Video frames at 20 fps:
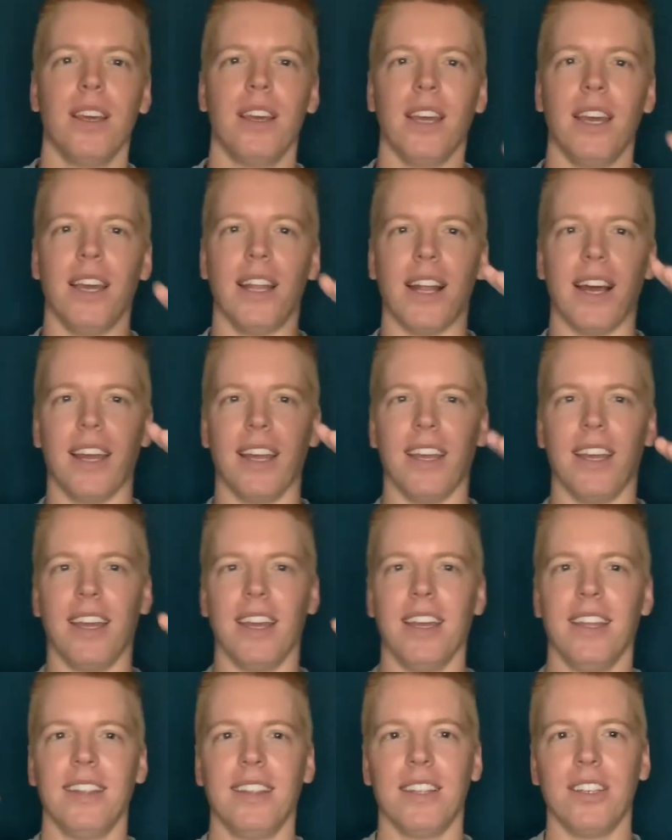And I
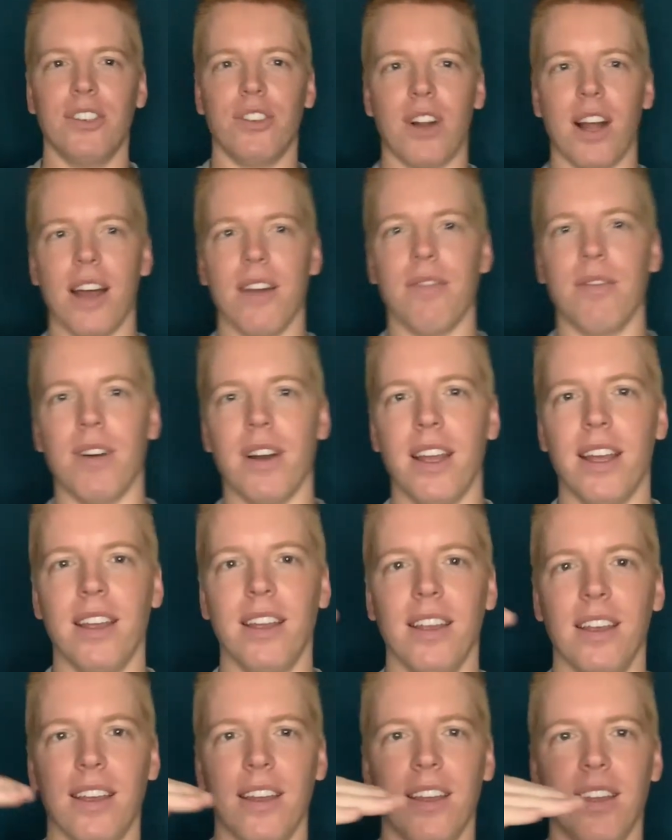hit the driveway.
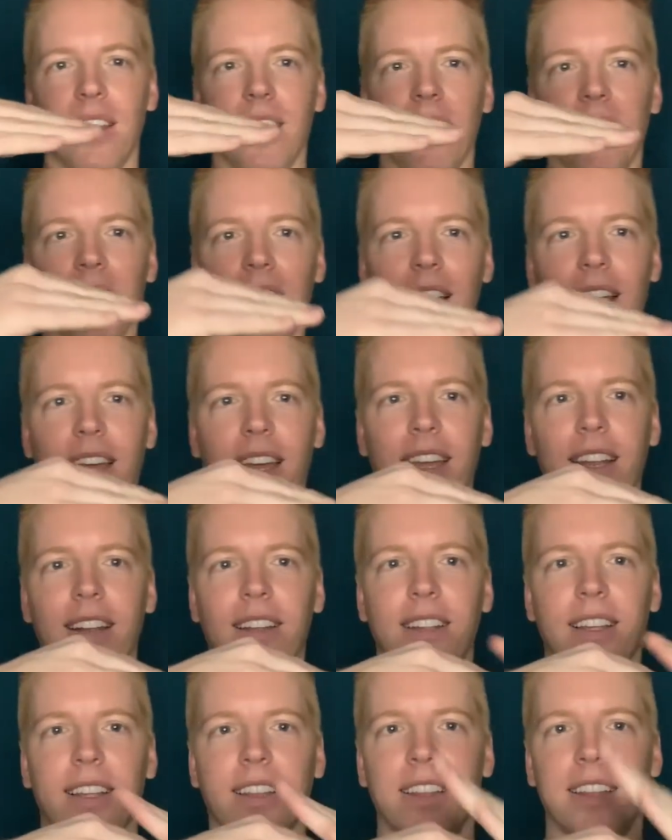And I hit it
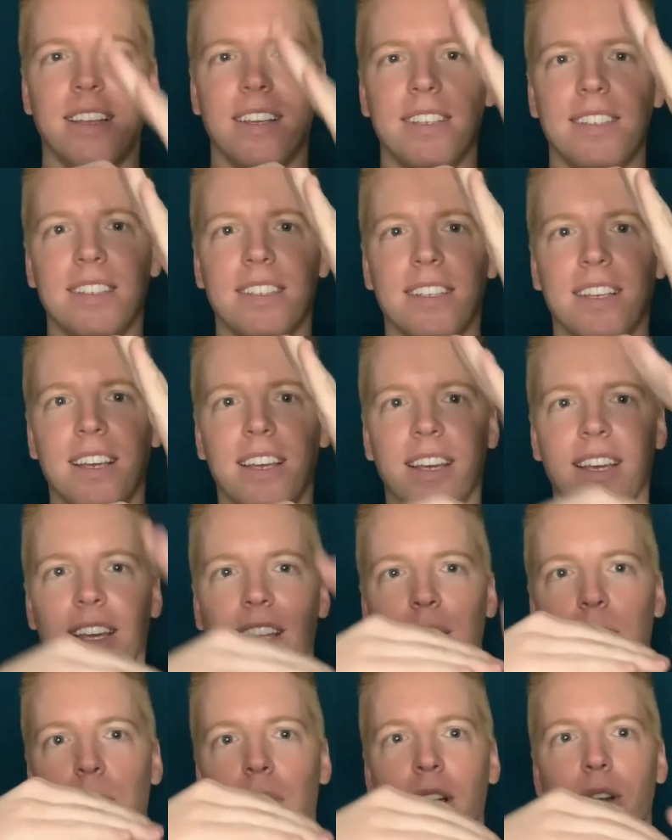like this. And the
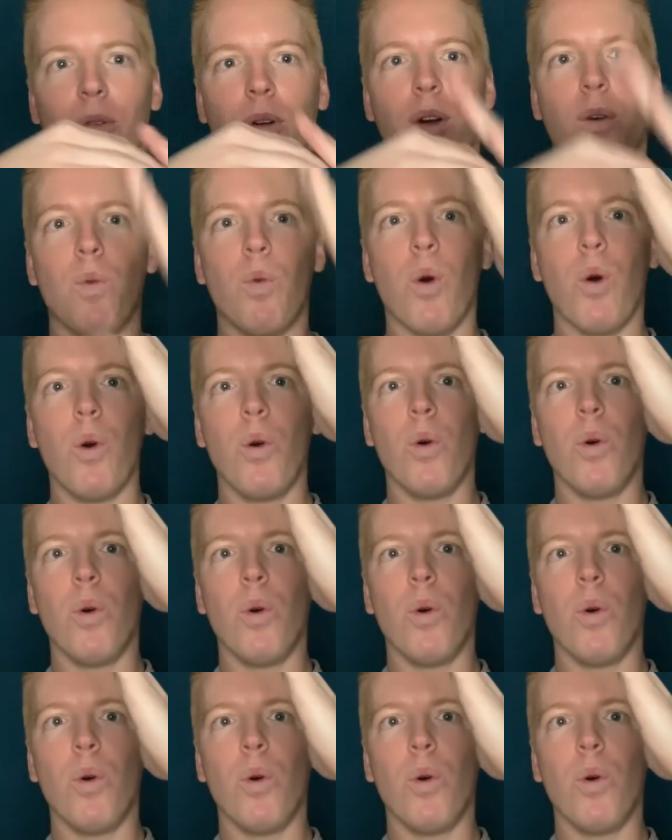bike went whoosh.